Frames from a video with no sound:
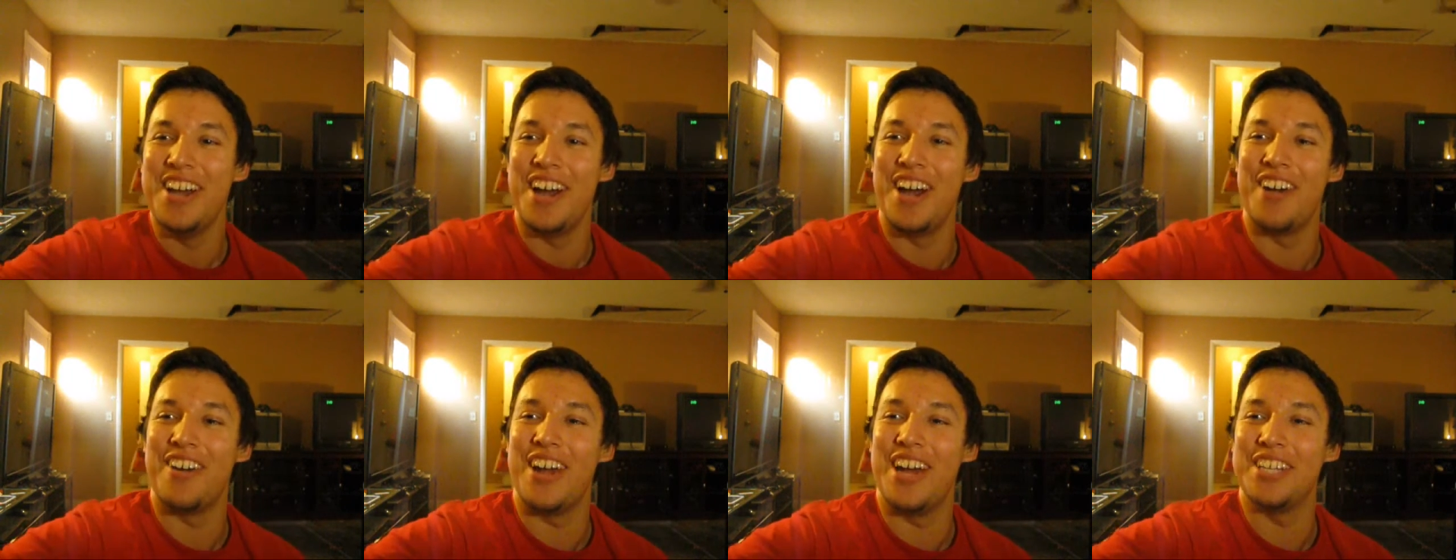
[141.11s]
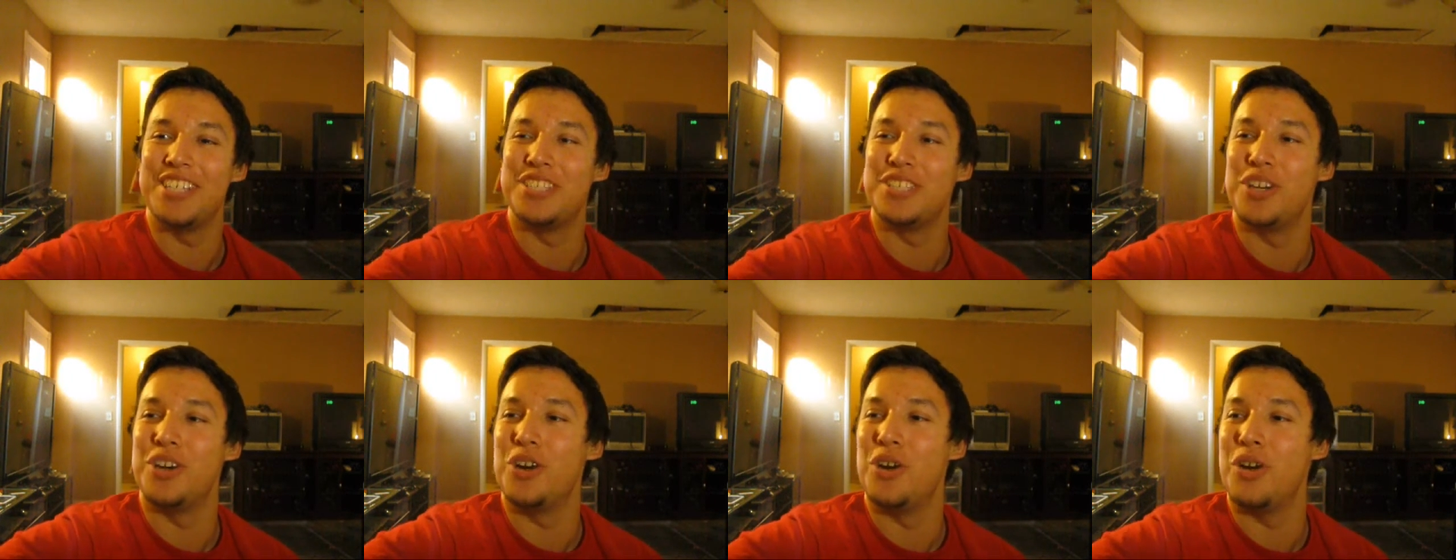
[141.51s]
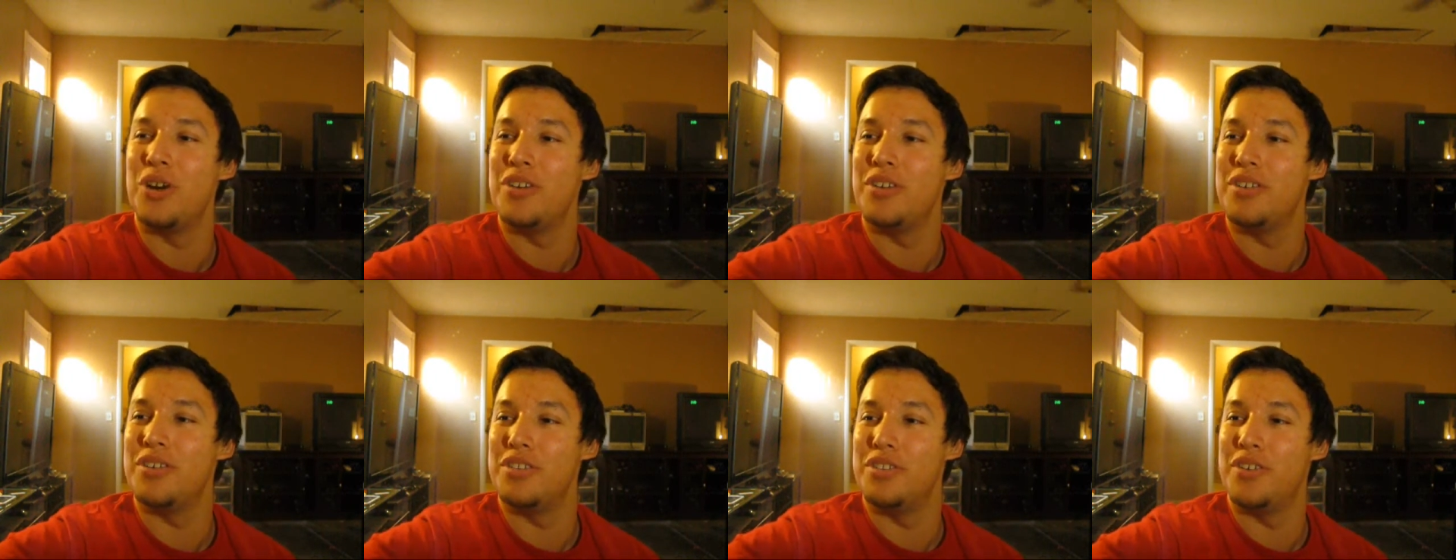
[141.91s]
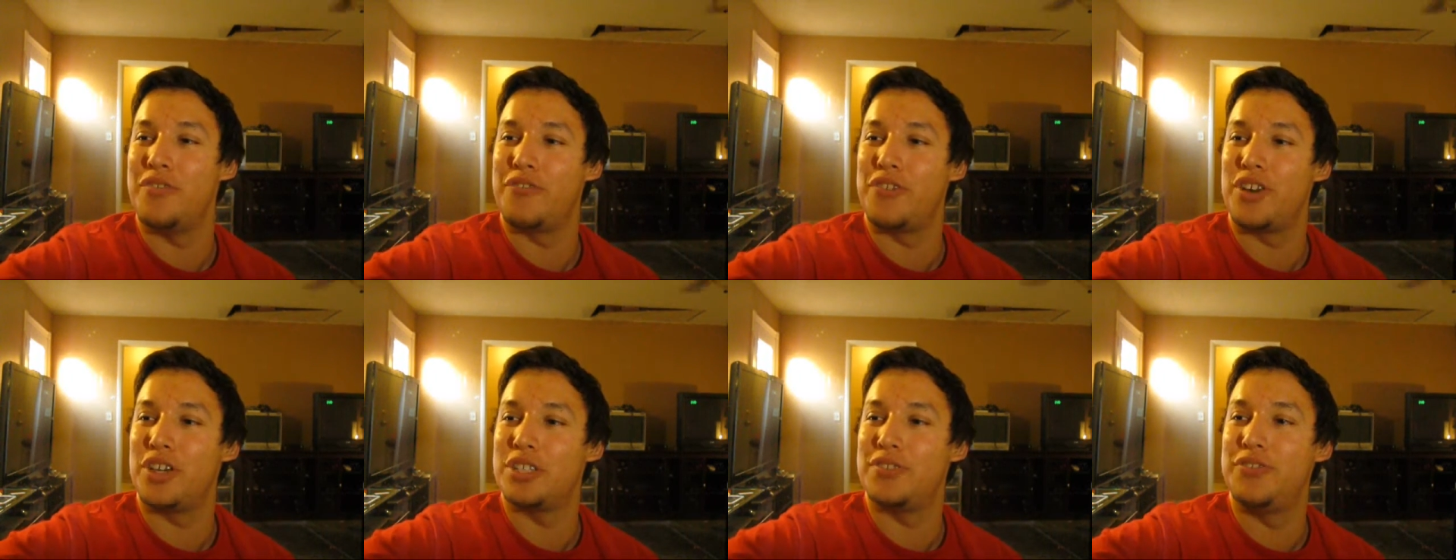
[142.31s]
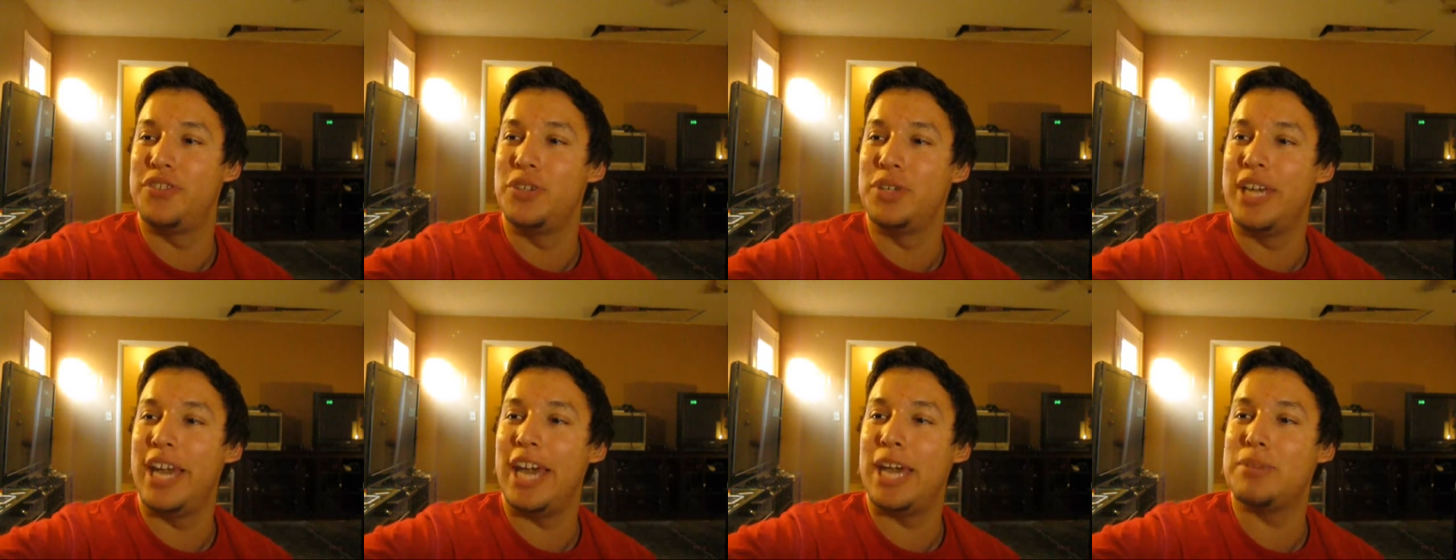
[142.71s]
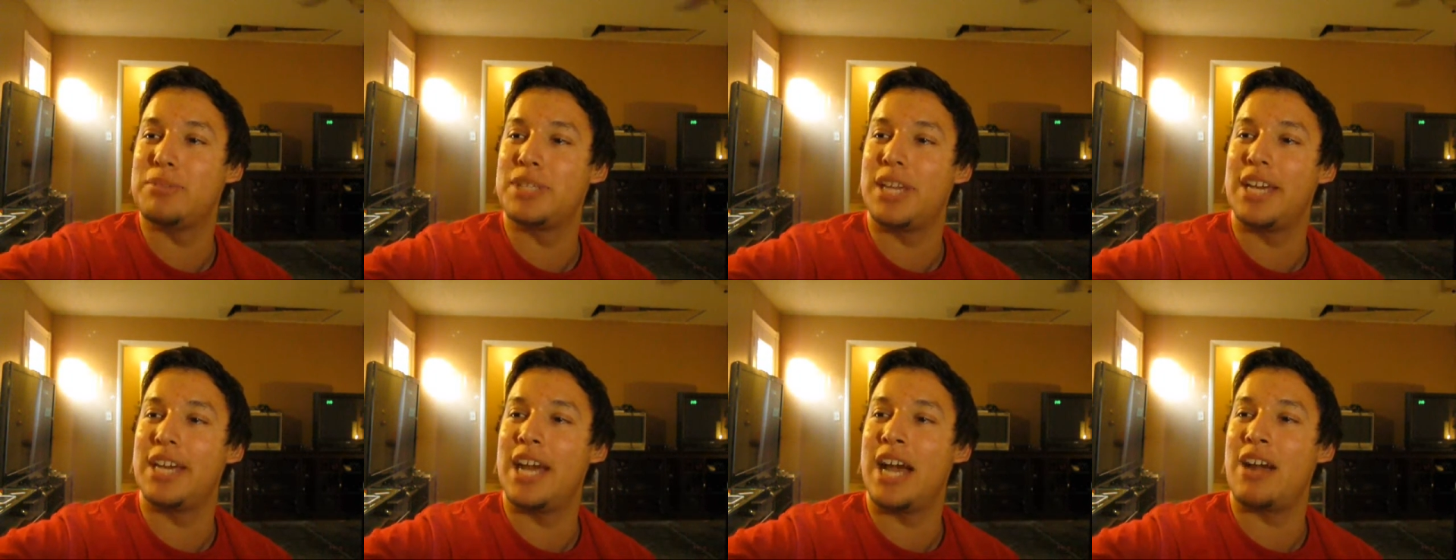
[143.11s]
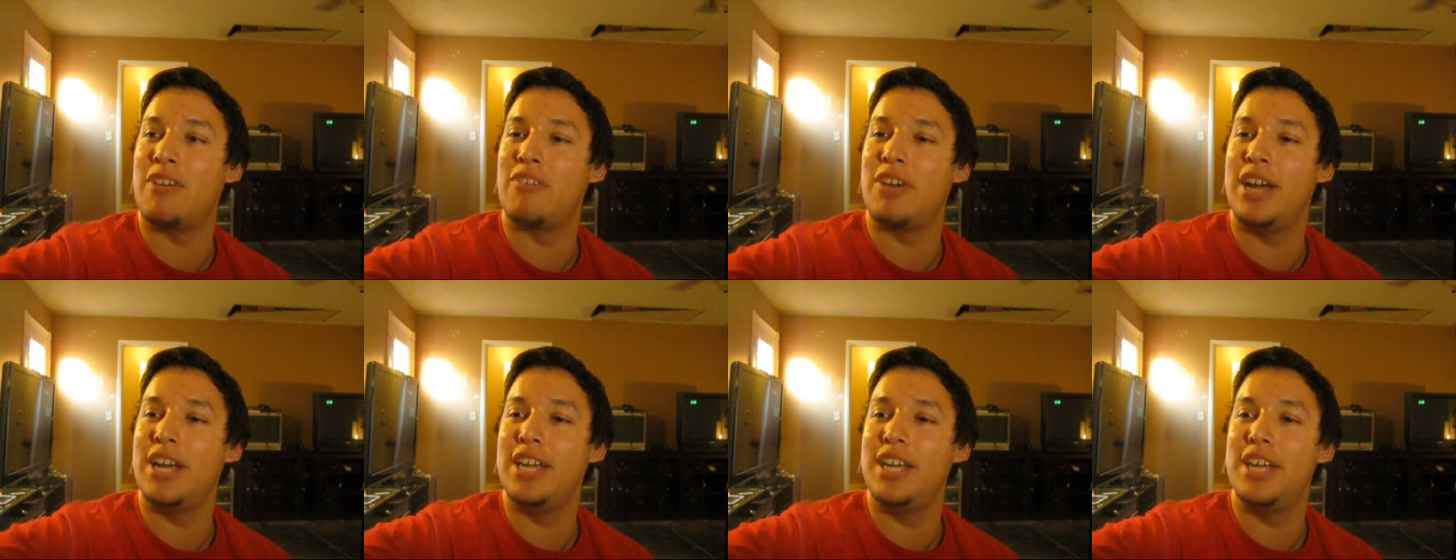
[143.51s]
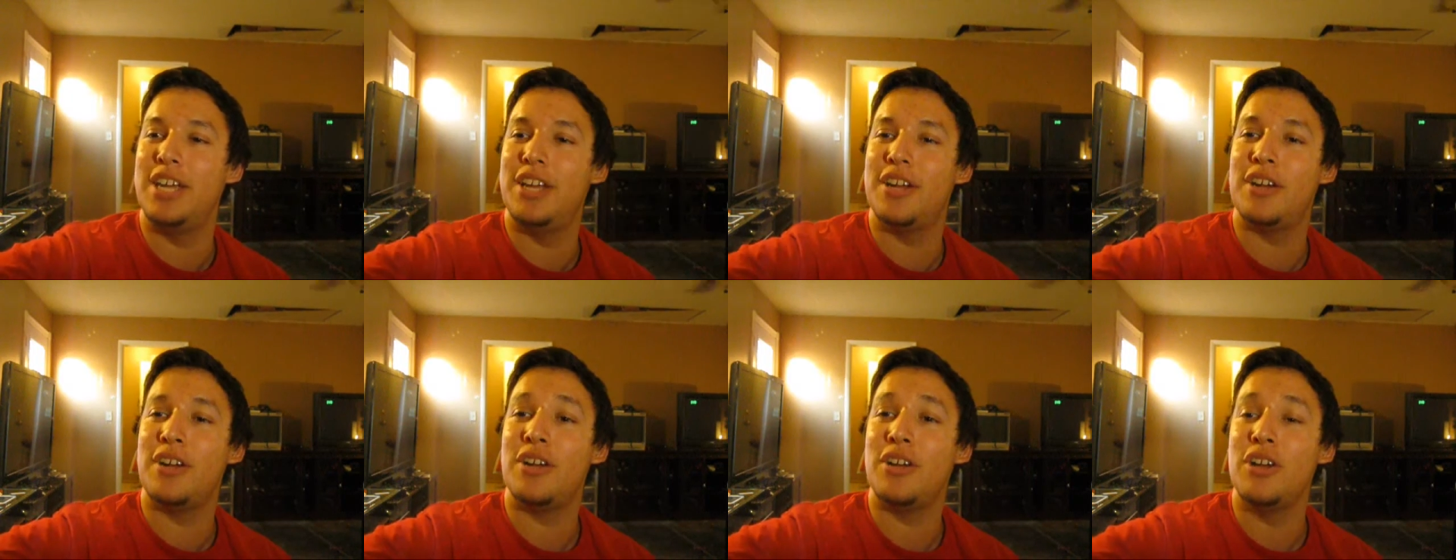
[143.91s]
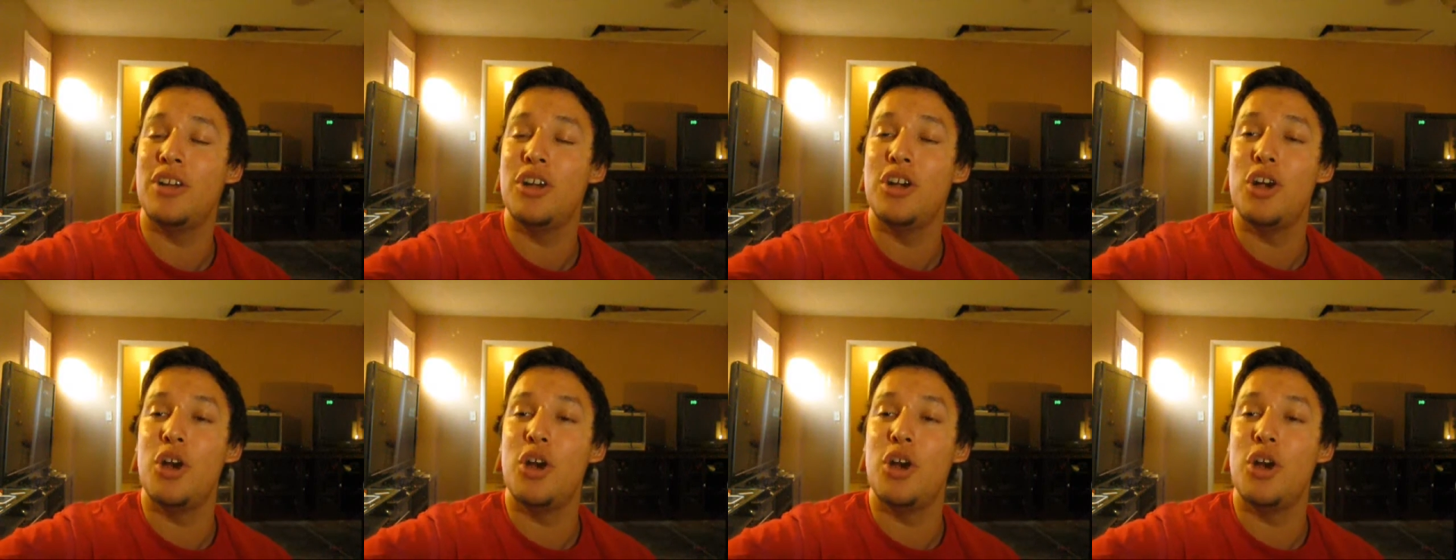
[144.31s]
Alright, so the first few games I got right here